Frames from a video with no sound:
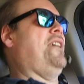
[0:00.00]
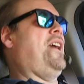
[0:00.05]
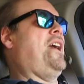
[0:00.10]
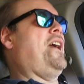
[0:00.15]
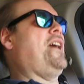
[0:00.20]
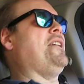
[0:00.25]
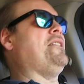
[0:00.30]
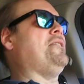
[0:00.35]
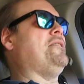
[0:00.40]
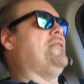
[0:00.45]

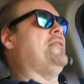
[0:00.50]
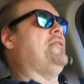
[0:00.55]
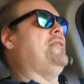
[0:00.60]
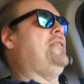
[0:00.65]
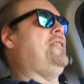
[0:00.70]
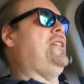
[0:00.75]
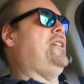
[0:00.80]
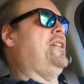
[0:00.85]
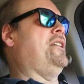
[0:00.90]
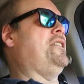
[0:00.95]
that
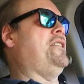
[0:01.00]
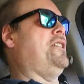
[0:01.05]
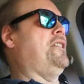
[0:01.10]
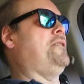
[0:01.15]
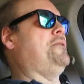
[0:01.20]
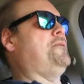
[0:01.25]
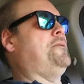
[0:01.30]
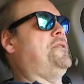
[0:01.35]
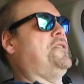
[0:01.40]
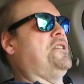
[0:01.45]
end
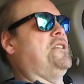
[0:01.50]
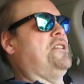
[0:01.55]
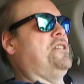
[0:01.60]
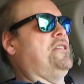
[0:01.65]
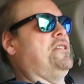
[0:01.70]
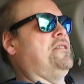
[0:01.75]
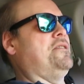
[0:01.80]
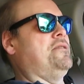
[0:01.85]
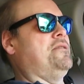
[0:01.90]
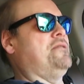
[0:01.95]
of
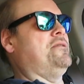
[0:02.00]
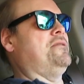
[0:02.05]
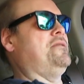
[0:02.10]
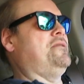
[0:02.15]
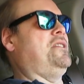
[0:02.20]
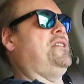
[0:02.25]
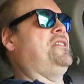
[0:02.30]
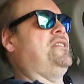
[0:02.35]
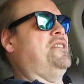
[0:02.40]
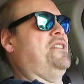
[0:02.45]
the
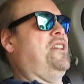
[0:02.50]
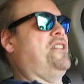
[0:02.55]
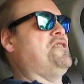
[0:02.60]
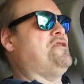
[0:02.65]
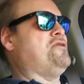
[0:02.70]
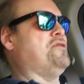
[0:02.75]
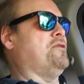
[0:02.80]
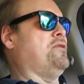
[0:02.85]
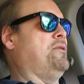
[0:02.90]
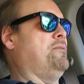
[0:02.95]

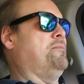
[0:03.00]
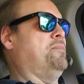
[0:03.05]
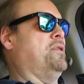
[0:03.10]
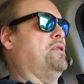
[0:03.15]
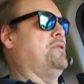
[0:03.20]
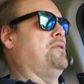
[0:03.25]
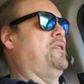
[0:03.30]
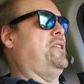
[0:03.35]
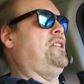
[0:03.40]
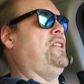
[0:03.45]
essential
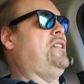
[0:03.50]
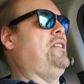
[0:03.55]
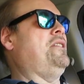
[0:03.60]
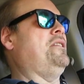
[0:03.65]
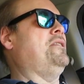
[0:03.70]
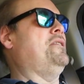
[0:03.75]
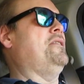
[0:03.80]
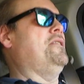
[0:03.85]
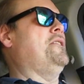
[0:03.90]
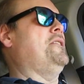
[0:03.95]
employee.
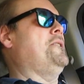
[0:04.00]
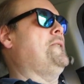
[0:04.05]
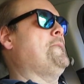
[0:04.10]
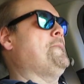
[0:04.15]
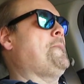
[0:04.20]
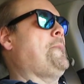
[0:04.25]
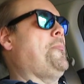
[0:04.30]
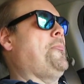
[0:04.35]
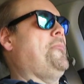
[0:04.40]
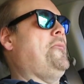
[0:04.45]

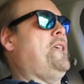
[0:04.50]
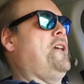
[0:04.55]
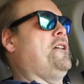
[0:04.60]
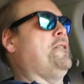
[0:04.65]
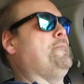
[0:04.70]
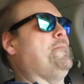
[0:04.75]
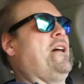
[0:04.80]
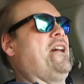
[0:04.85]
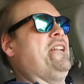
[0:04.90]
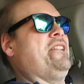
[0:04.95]

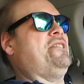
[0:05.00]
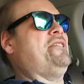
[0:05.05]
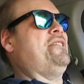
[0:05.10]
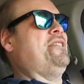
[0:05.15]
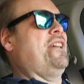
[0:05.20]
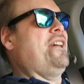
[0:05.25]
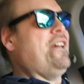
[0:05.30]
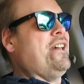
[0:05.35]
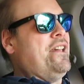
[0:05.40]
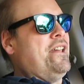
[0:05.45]
Now my
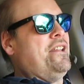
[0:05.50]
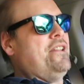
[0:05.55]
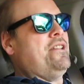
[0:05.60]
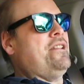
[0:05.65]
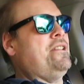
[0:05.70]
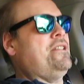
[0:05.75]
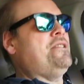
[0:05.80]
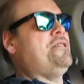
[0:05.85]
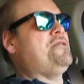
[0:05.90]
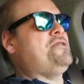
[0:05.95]

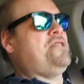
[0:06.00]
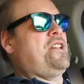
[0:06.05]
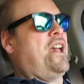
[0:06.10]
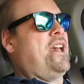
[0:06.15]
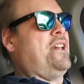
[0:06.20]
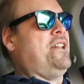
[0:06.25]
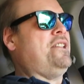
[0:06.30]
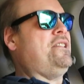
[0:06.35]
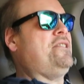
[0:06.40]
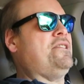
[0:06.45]
son
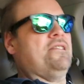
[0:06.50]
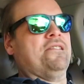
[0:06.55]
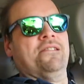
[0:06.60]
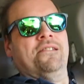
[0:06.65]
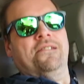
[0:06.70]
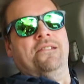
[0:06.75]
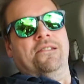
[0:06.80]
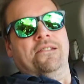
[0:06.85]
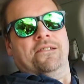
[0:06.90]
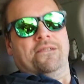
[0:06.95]
Chase,
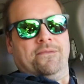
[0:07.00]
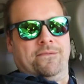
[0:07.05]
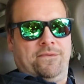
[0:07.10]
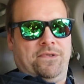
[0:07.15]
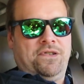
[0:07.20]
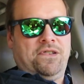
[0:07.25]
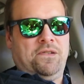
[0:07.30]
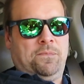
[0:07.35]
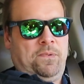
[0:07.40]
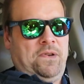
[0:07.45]

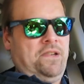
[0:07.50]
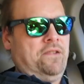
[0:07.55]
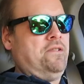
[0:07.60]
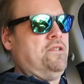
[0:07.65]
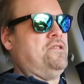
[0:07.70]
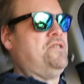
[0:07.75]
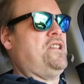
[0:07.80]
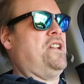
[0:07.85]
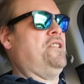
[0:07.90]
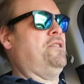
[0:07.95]
which has been
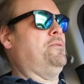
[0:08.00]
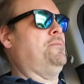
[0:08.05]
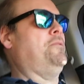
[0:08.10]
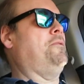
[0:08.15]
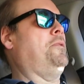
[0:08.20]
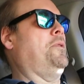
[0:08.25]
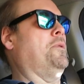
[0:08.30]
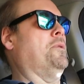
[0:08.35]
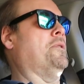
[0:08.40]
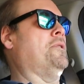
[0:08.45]
on the channel
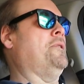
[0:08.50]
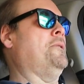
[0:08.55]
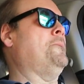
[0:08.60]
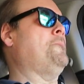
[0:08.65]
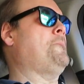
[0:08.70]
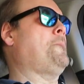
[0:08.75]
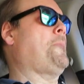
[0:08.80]
before,